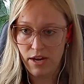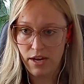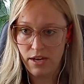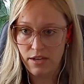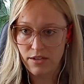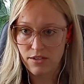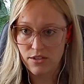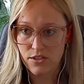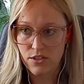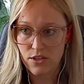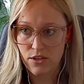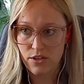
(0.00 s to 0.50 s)

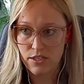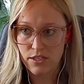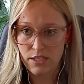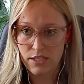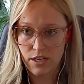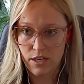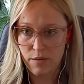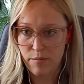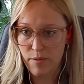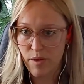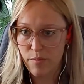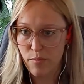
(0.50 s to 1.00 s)
I started
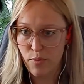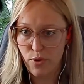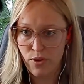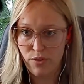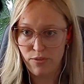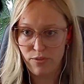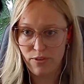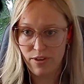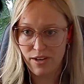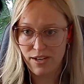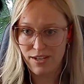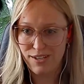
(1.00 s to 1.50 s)
dating my
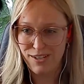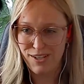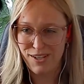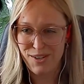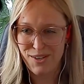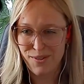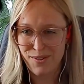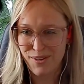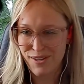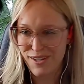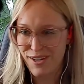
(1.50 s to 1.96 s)
boyfriend, you know,